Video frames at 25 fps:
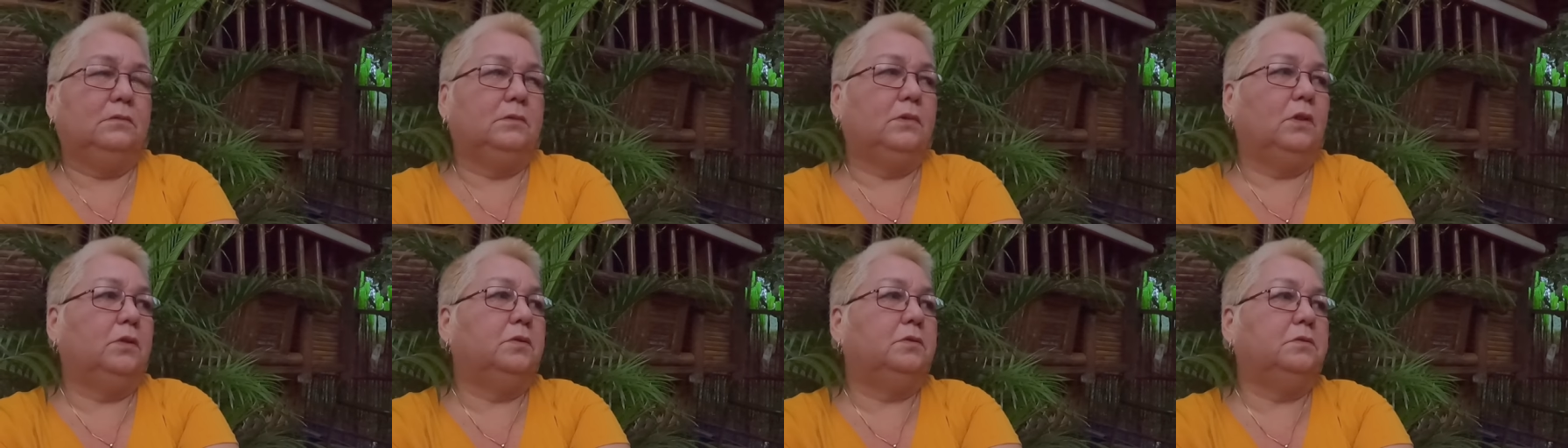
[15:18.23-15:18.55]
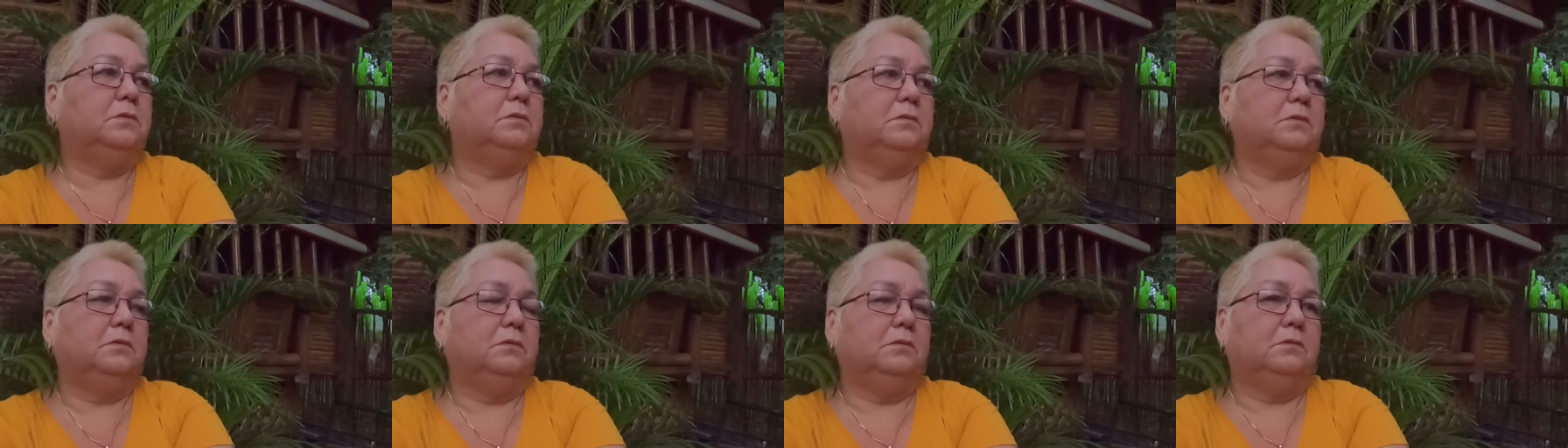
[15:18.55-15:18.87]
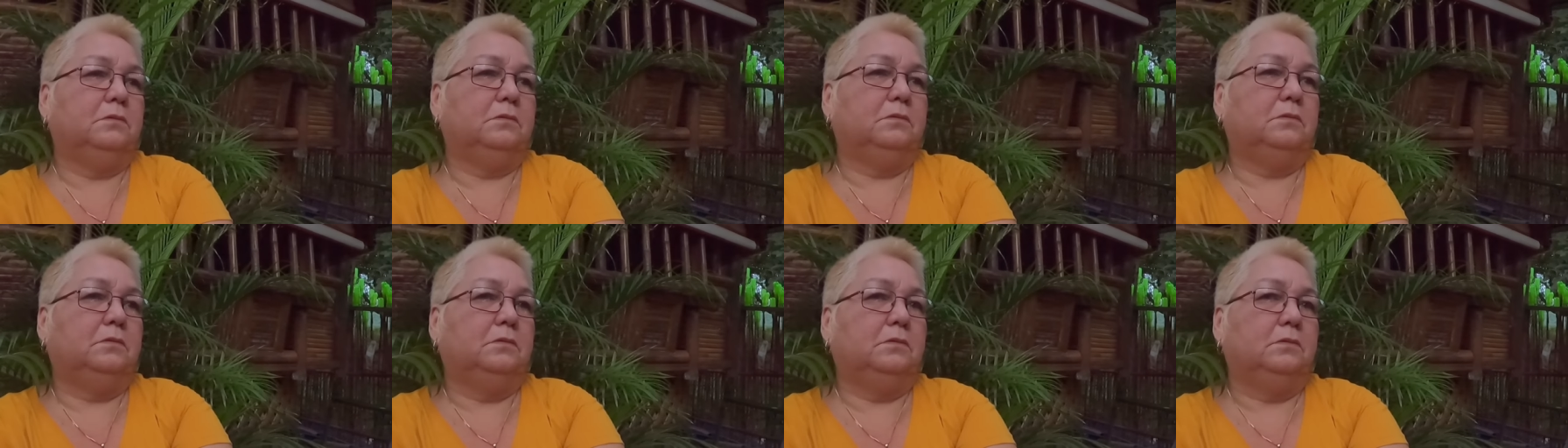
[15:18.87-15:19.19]
No,
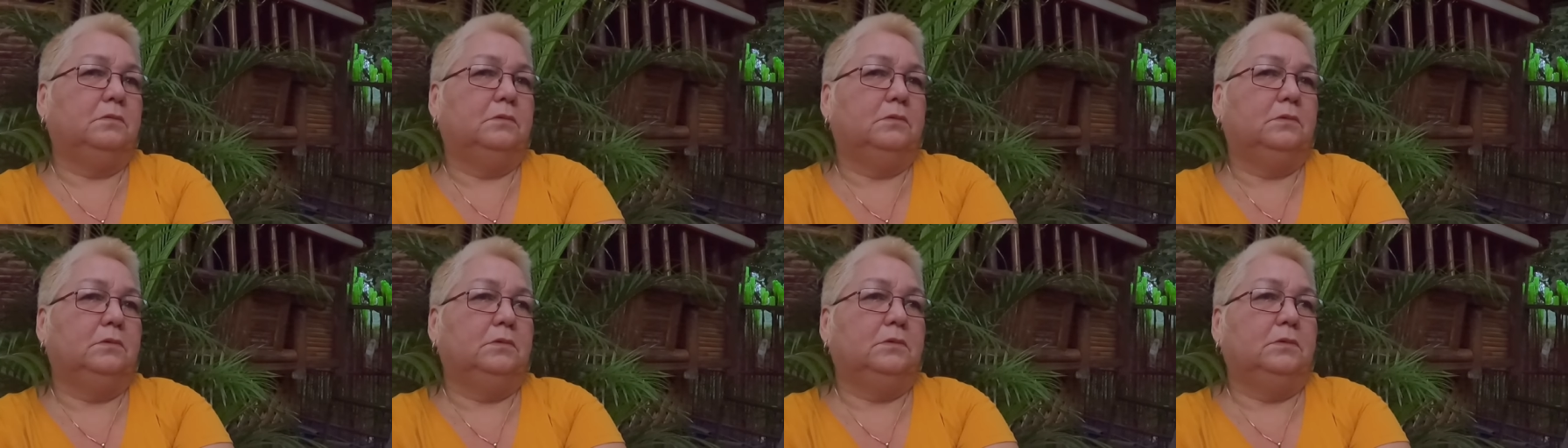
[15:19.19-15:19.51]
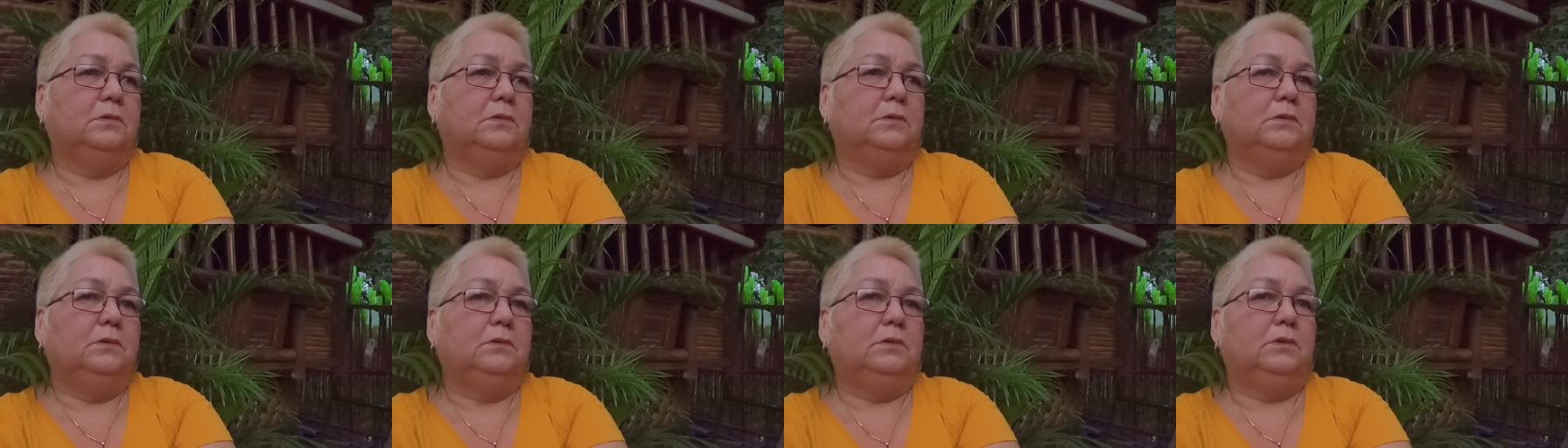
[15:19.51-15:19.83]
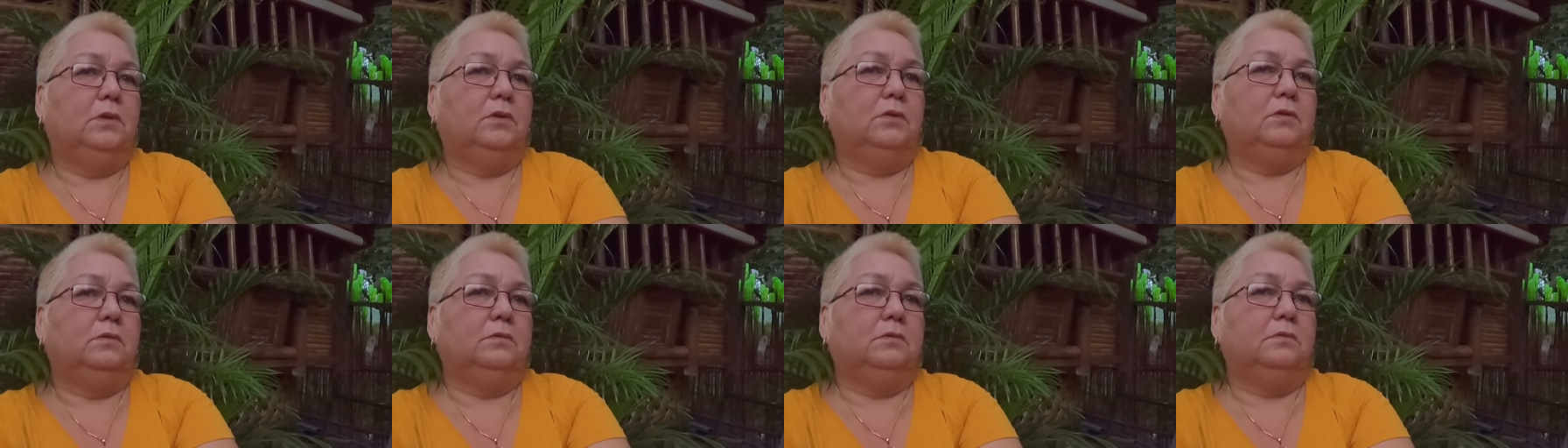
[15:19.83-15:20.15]

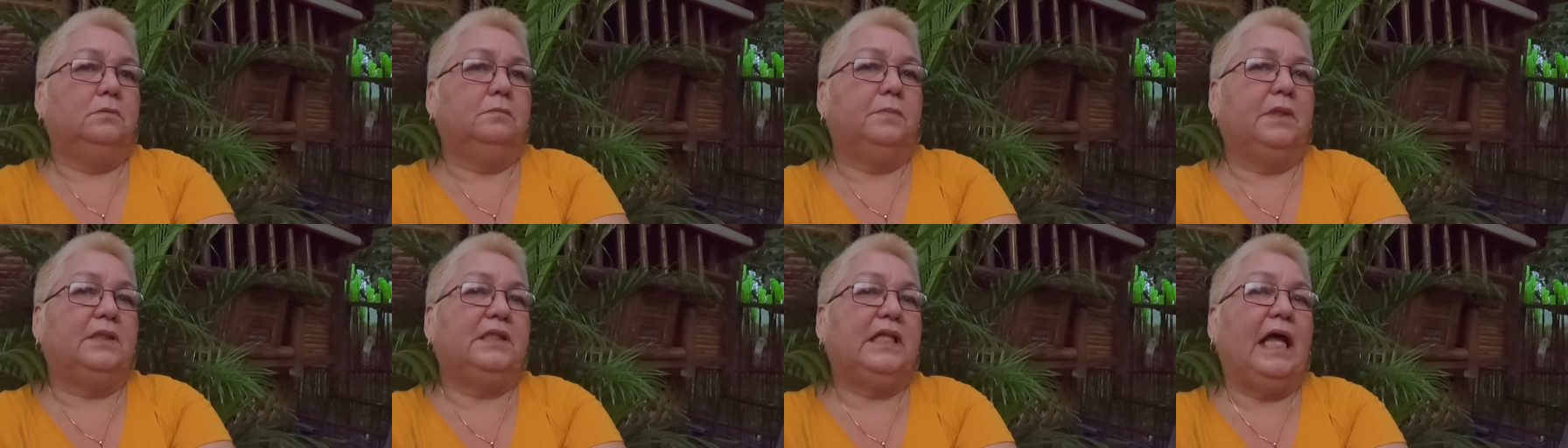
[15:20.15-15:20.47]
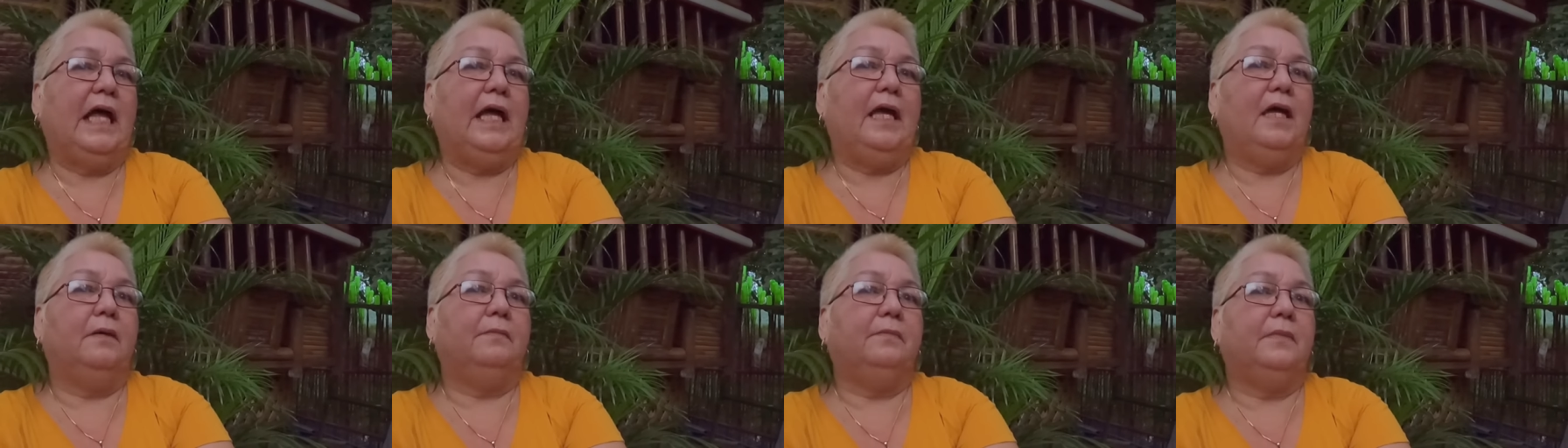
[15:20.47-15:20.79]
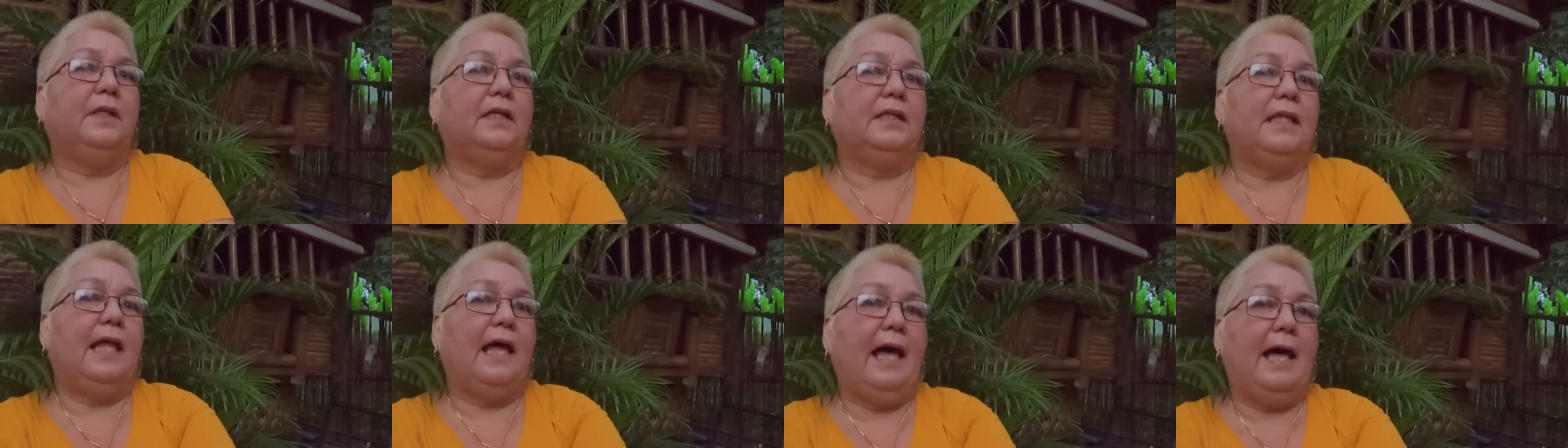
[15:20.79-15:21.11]
no, But I am
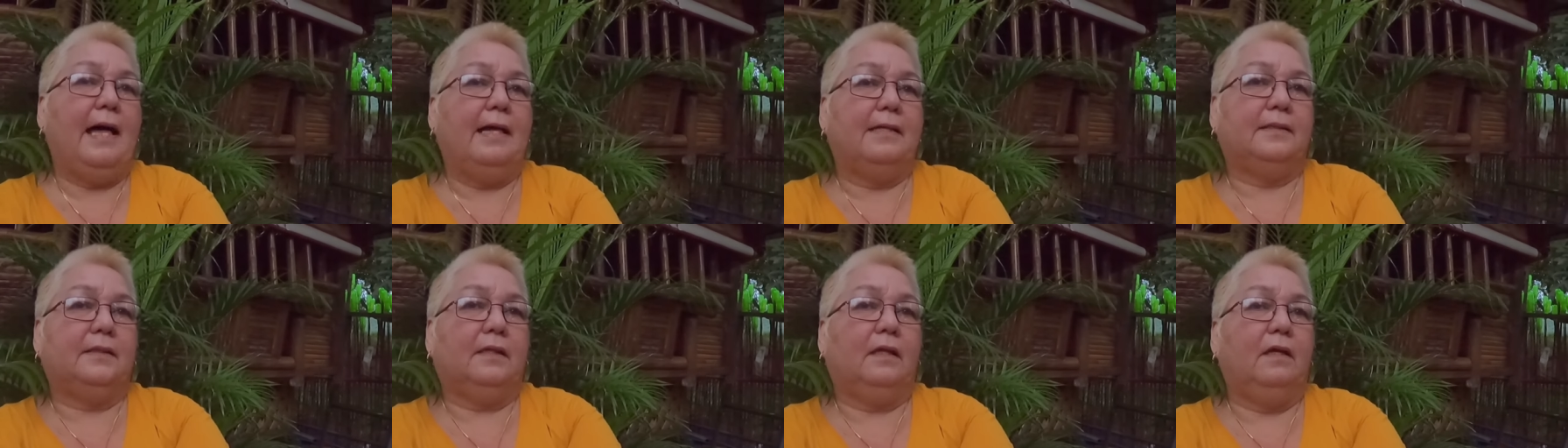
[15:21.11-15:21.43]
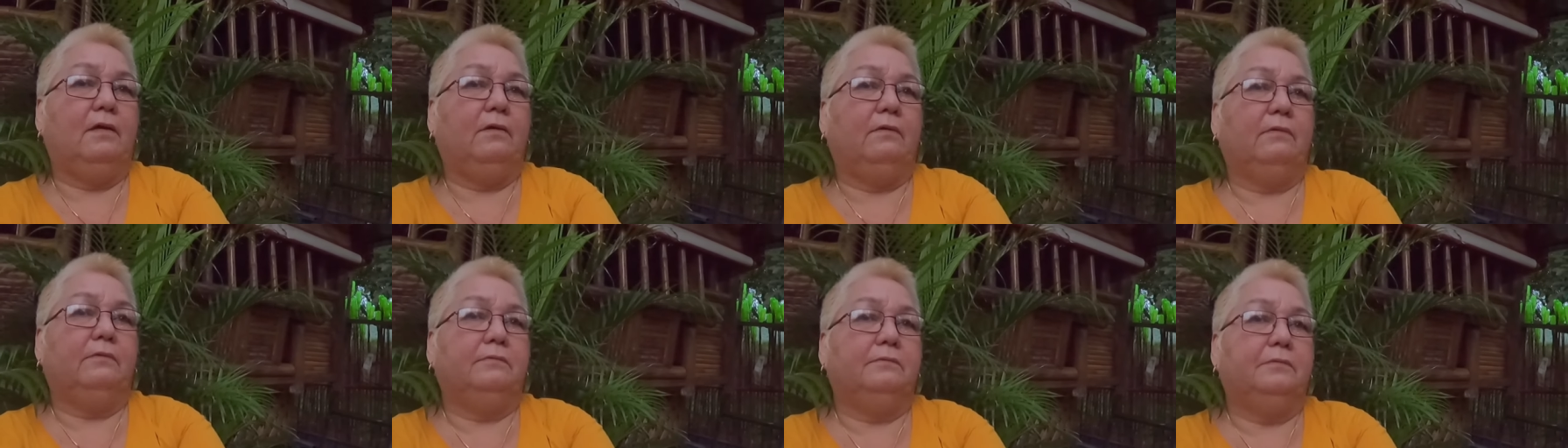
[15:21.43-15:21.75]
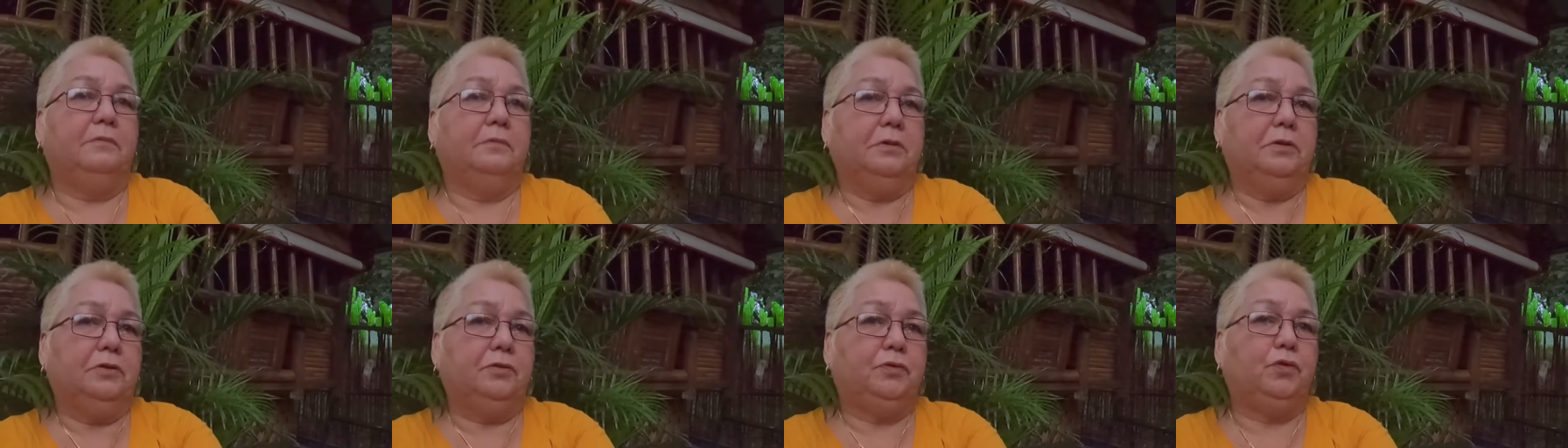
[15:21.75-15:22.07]
not asking
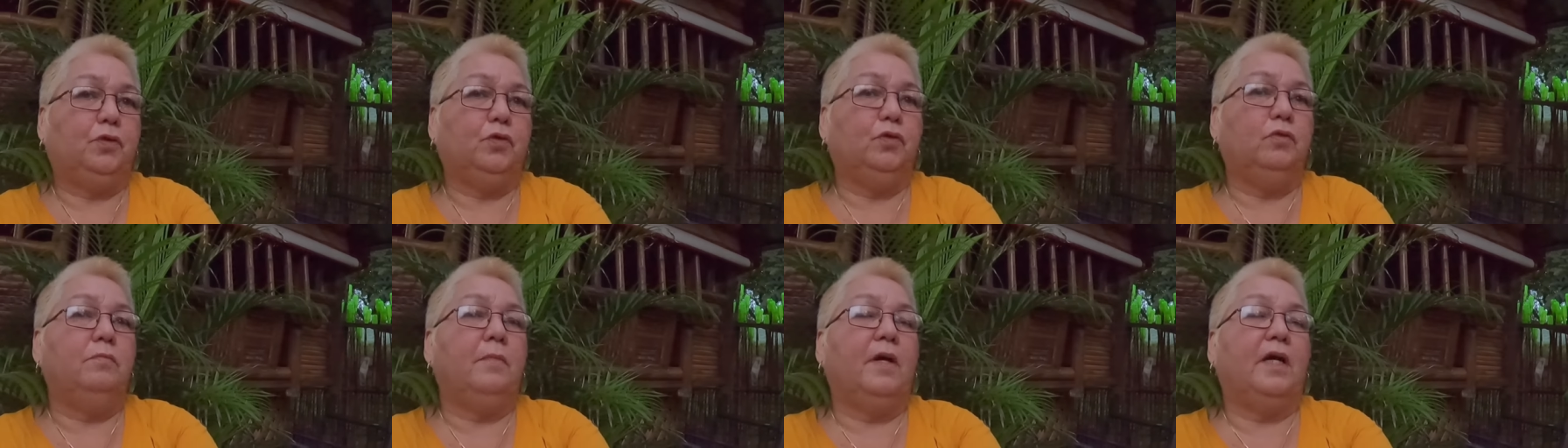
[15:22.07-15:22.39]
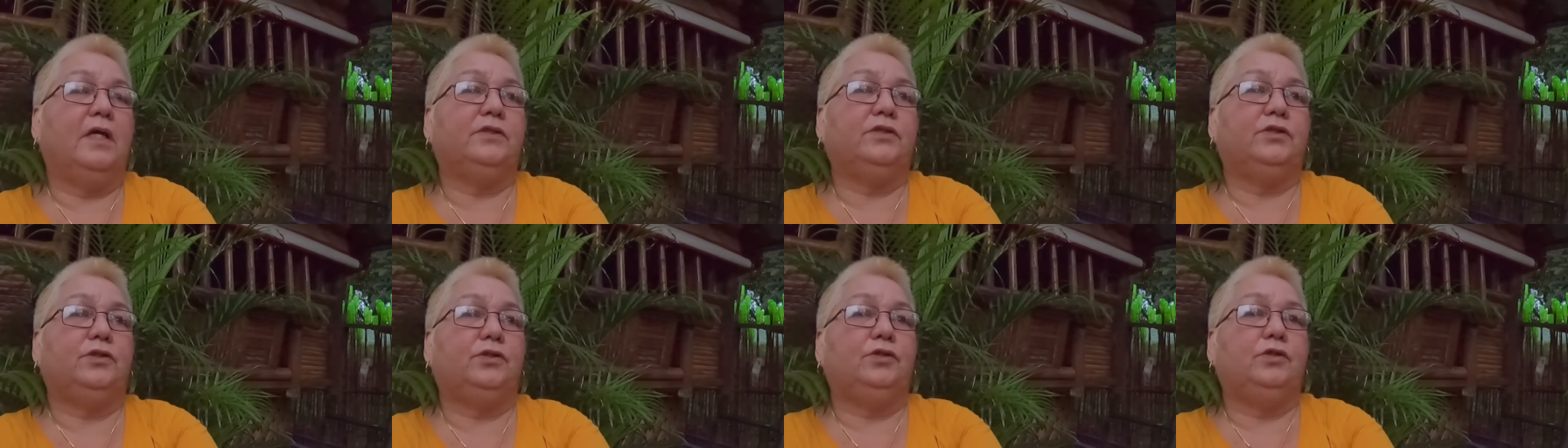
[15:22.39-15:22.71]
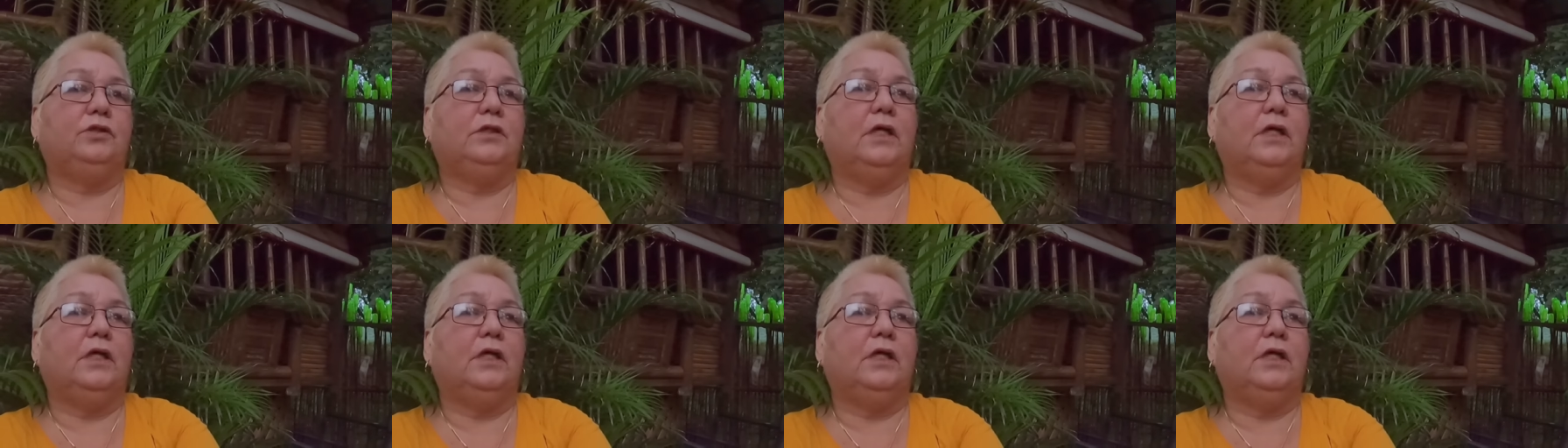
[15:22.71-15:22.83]
for too much.